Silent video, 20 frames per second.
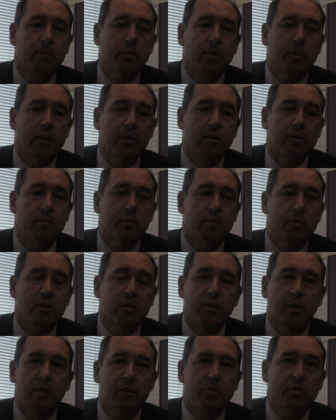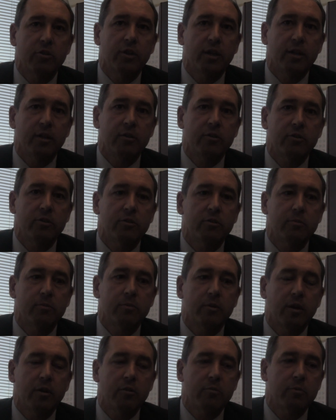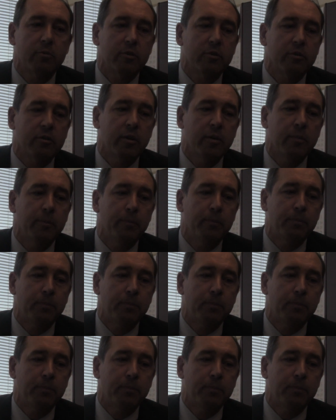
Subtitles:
like the Centennial Challenge prize program,